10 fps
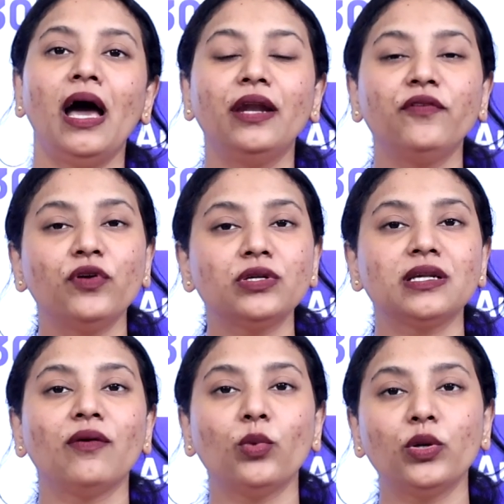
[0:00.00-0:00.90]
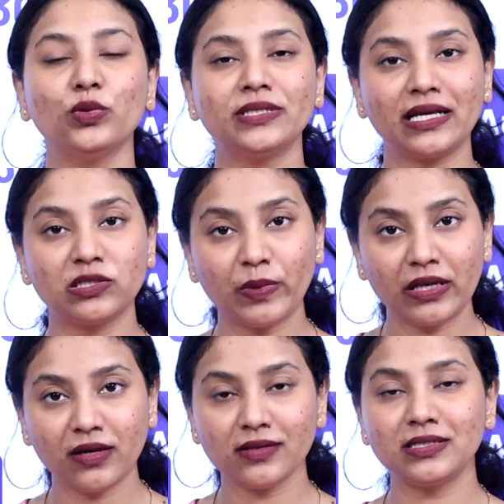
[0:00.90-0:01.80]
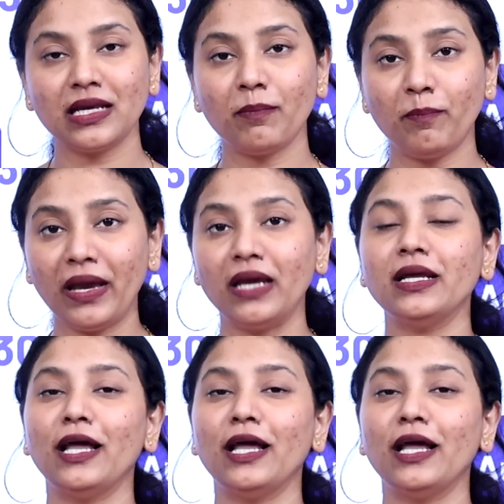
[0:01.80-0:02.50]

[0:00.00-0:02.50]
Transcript: And if you're someone who is experiencing pain